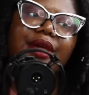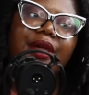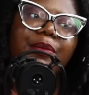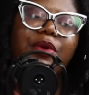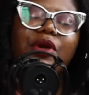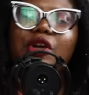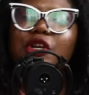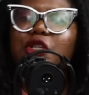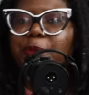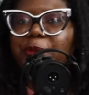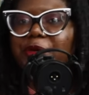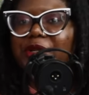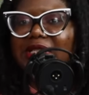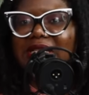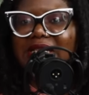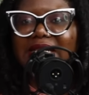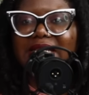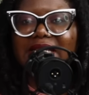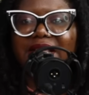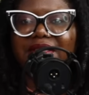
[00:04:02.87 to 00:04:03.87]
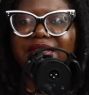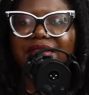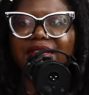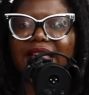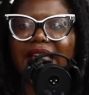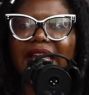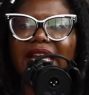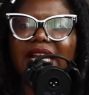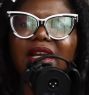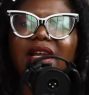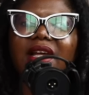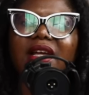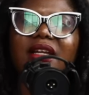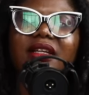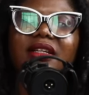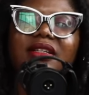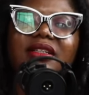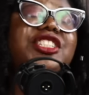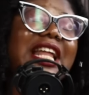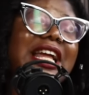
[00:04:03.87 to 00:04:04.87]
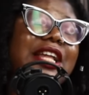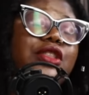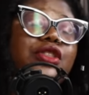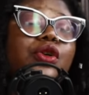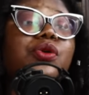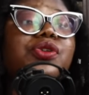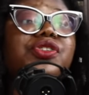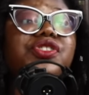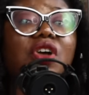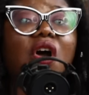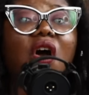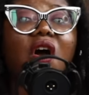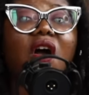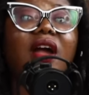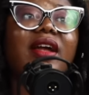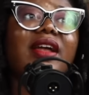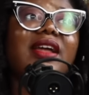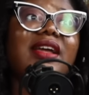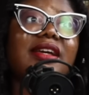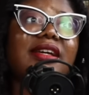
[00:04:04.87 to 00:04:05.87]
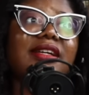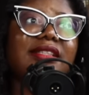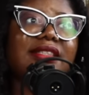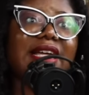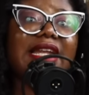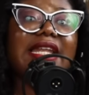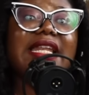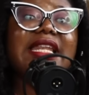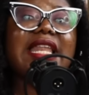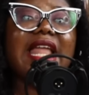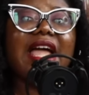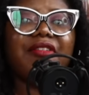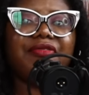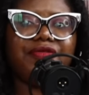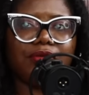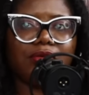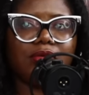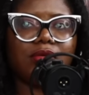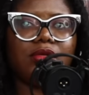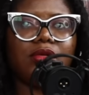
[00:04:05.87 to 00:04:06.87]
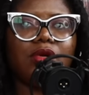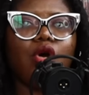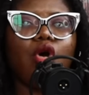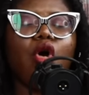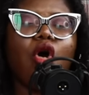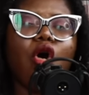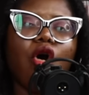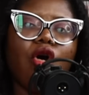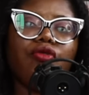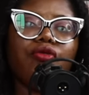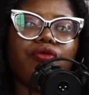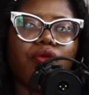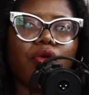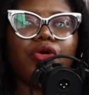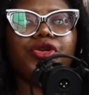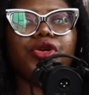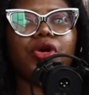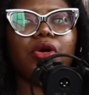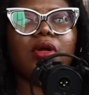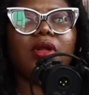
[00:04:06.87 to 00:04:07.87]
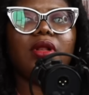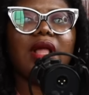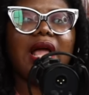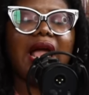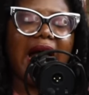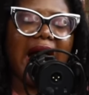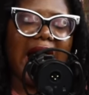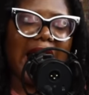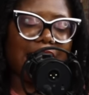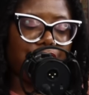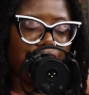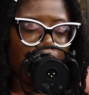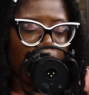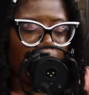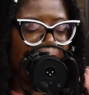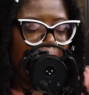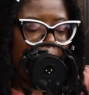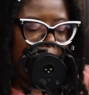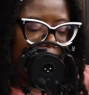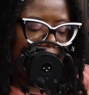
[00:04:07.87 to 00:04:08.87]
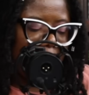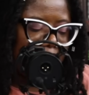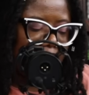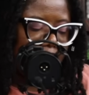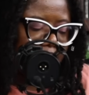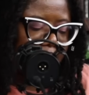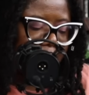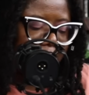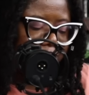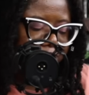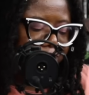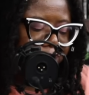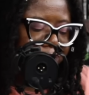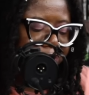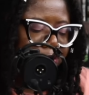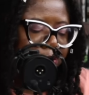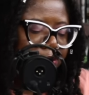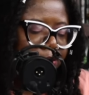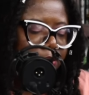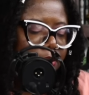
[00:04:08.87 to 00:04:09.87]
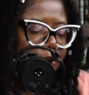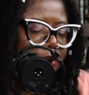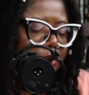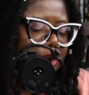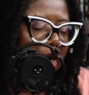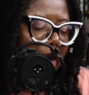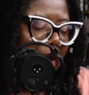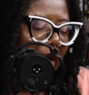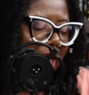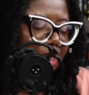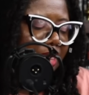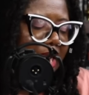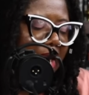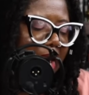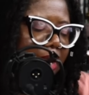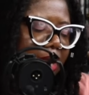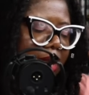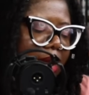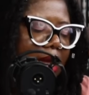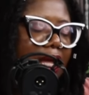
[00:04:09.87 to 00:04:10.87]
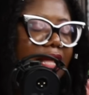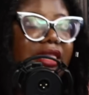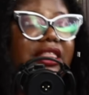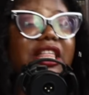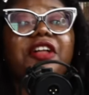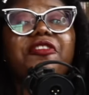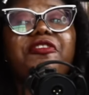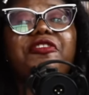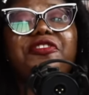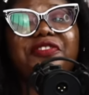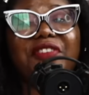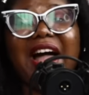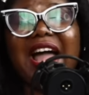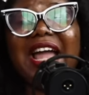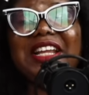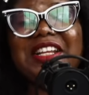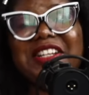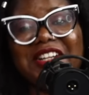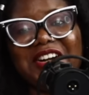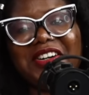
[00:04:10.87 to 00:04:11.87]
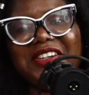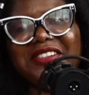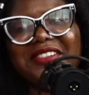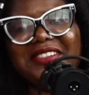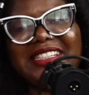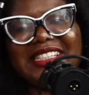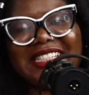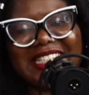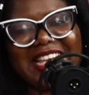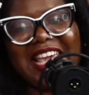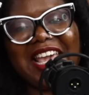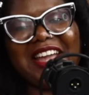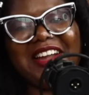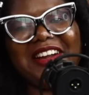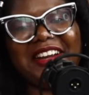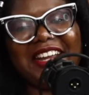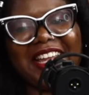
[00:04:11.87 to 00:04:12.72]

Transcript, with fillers: Because prison is a thing. Like those are the level of royal annoyingness. And then the final tier